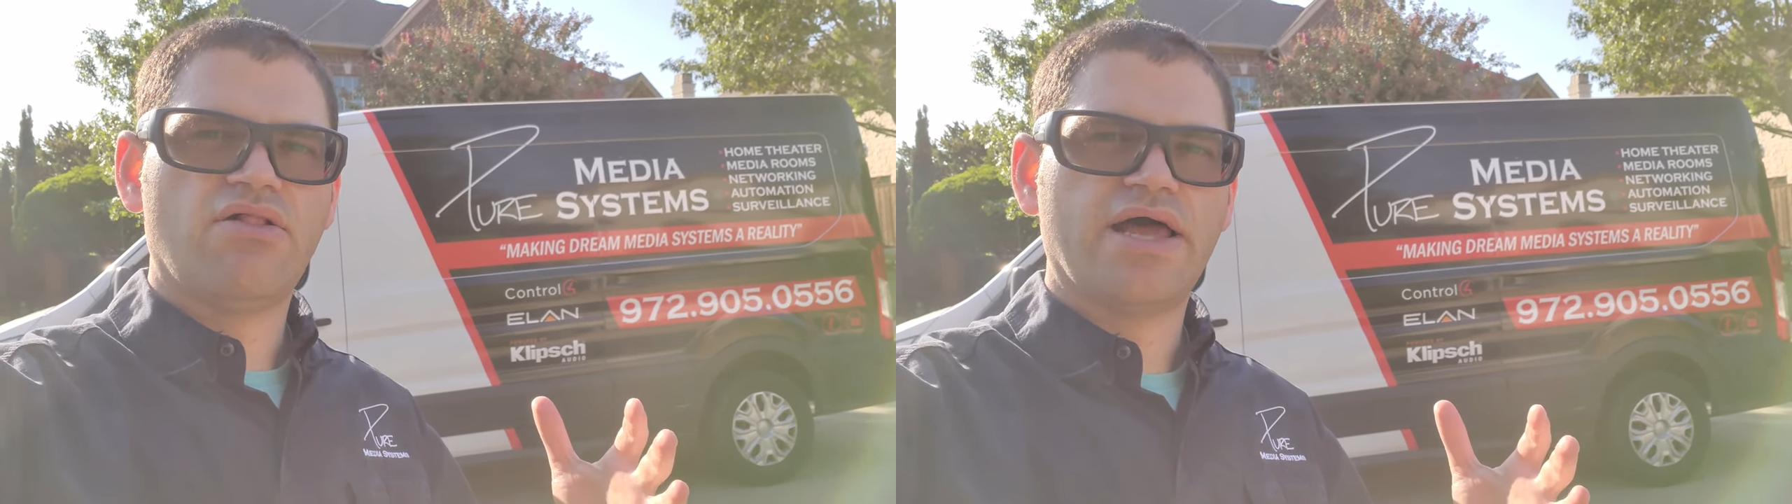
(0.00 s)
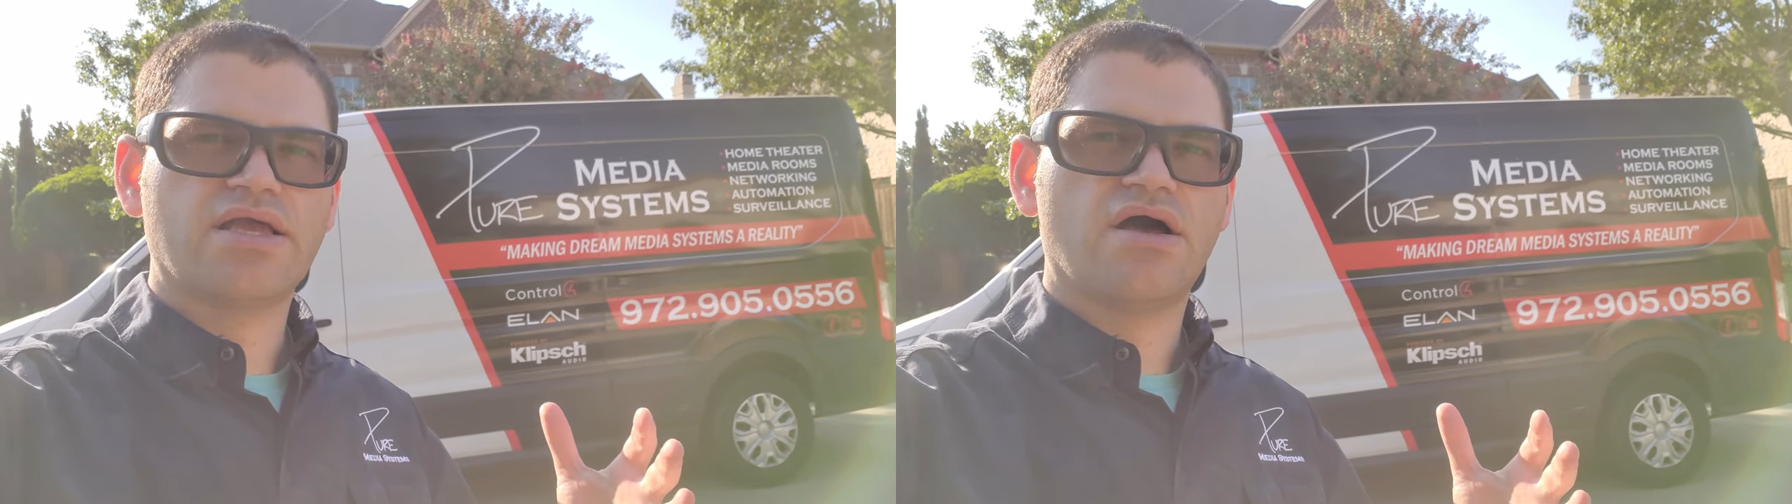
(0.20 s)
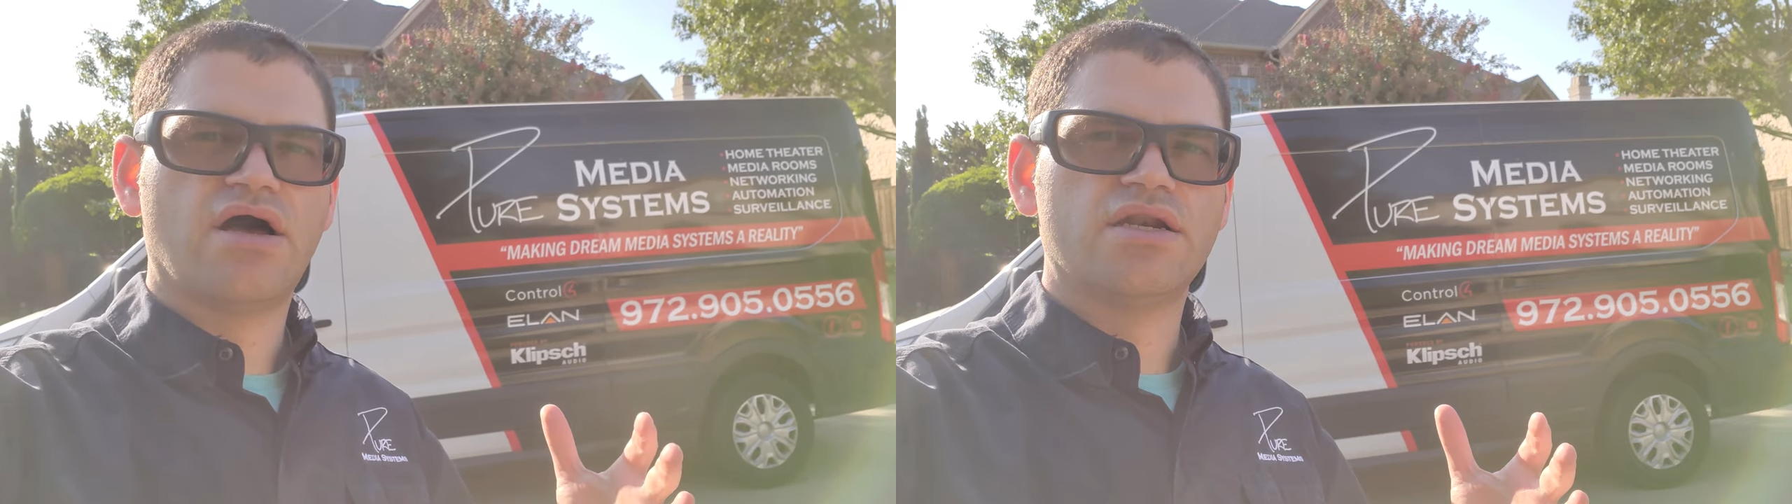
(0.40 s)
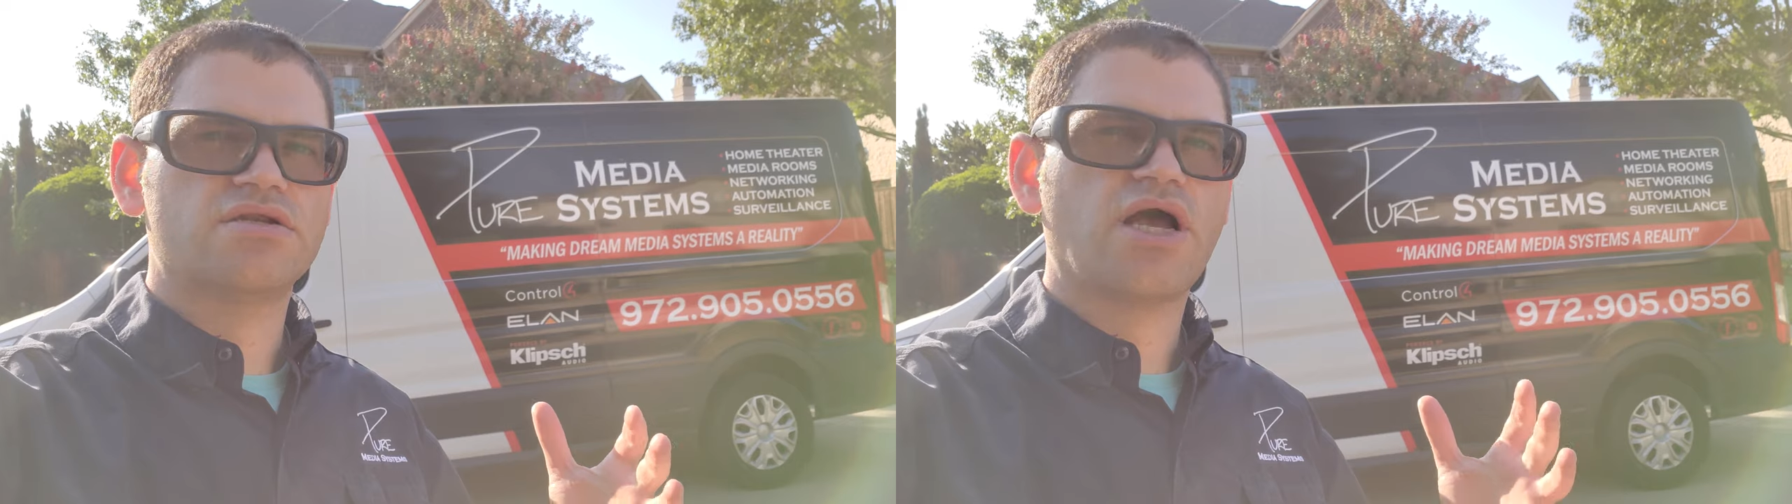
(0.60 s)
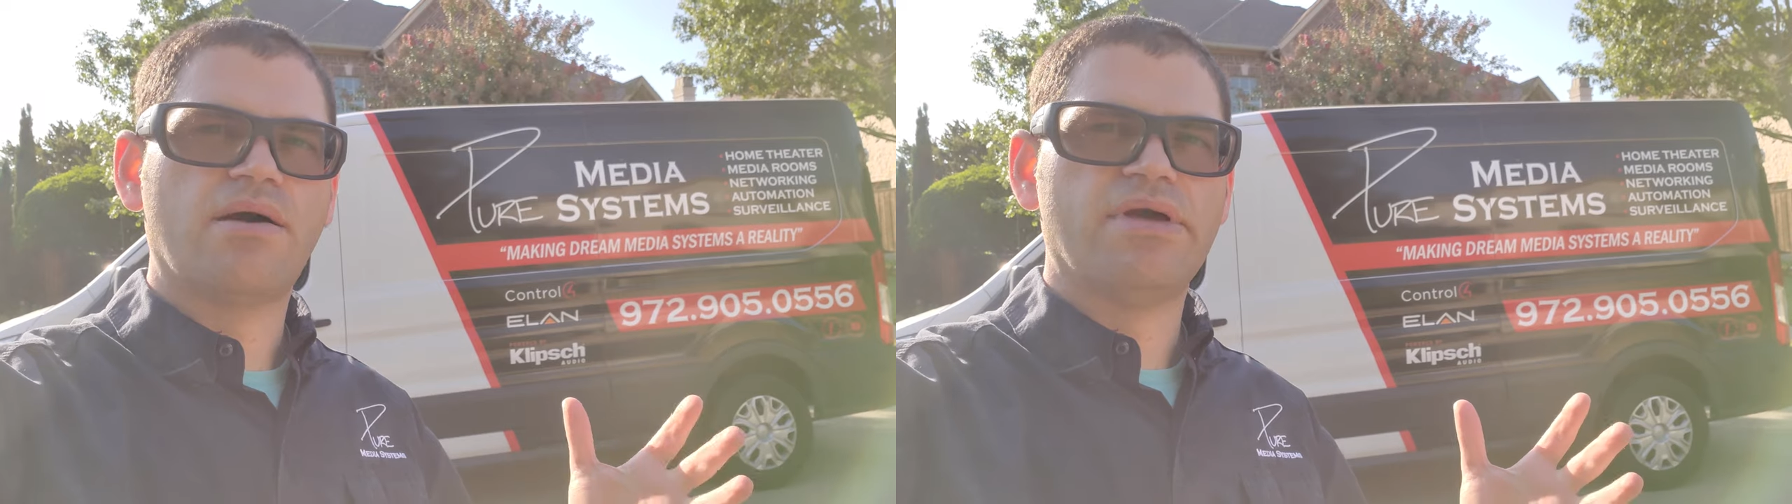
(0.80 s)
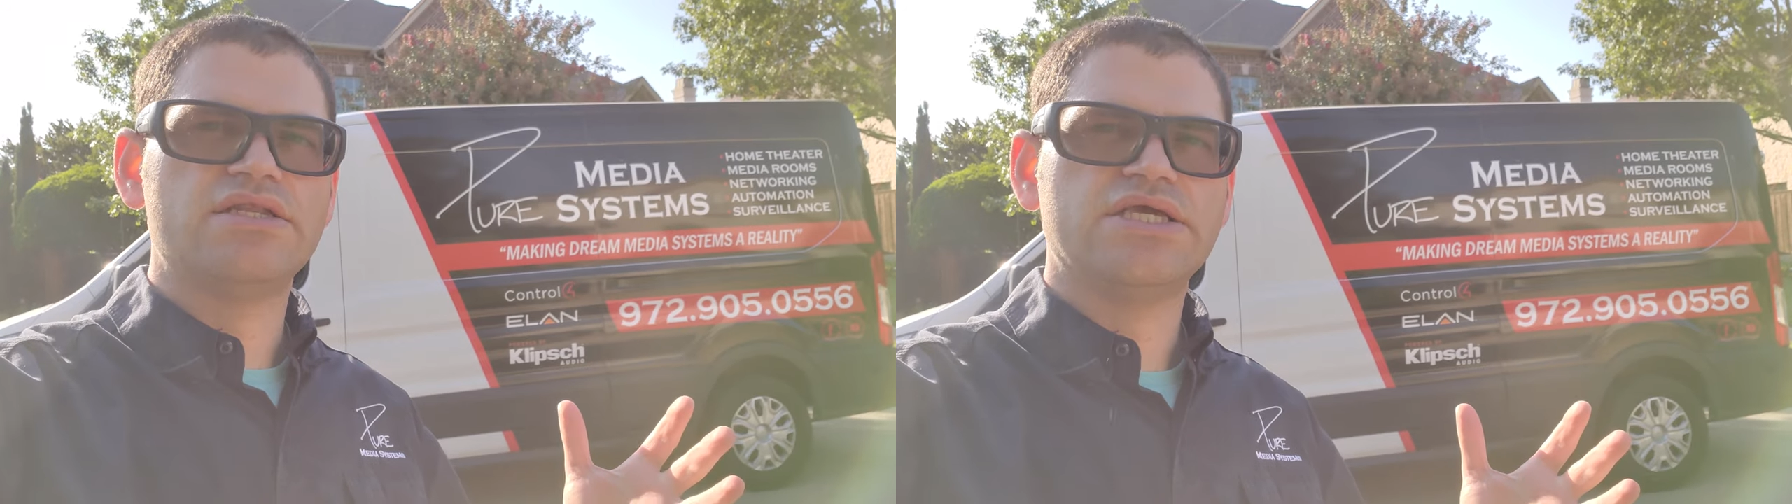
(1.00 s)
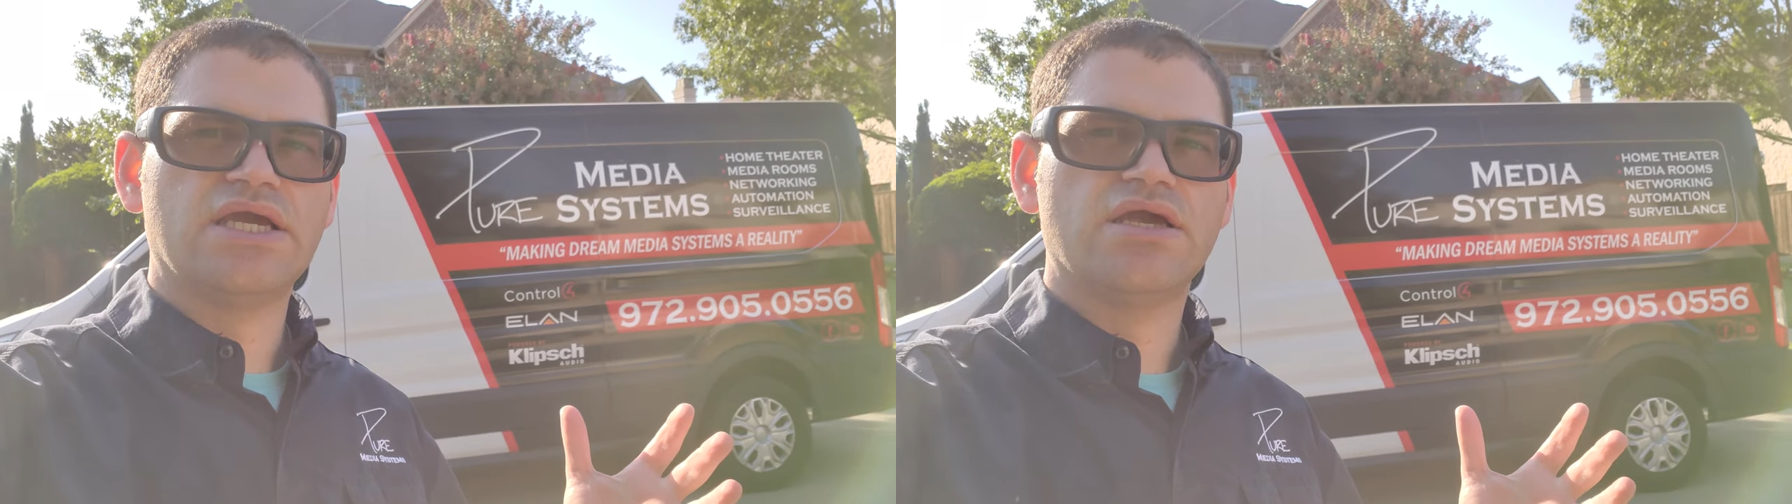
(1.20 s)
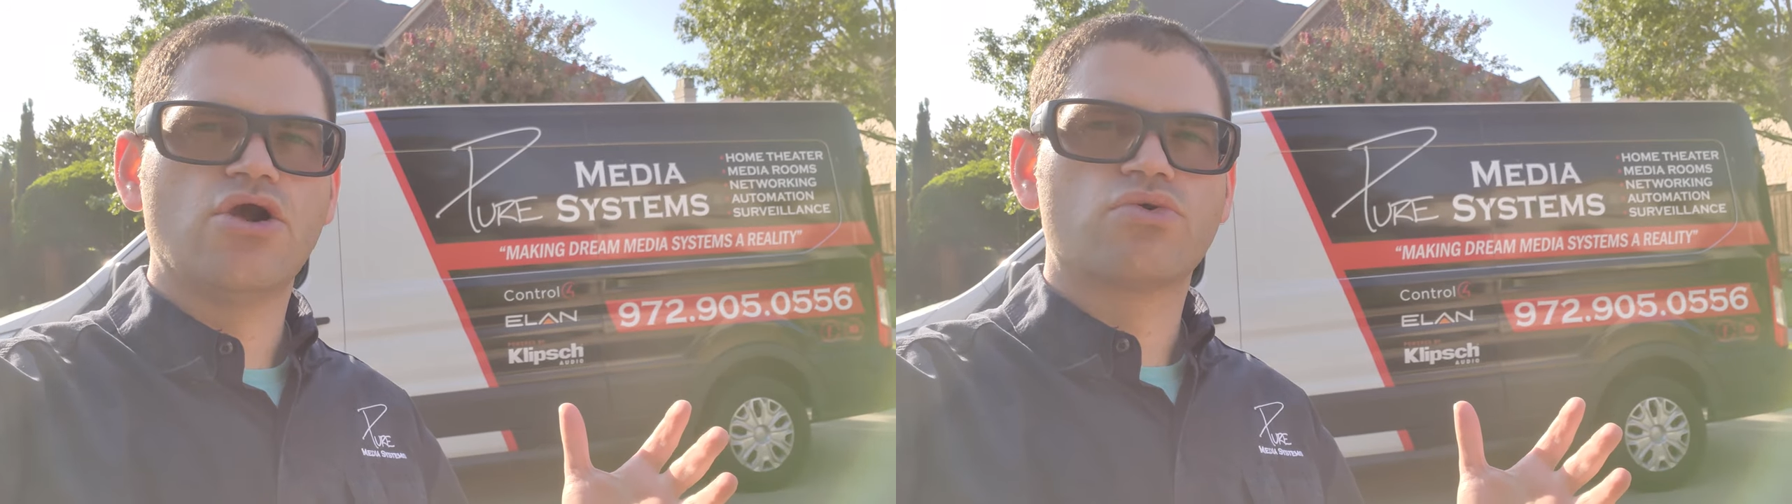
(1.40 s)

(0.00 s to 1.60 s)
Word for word: icon, commenting,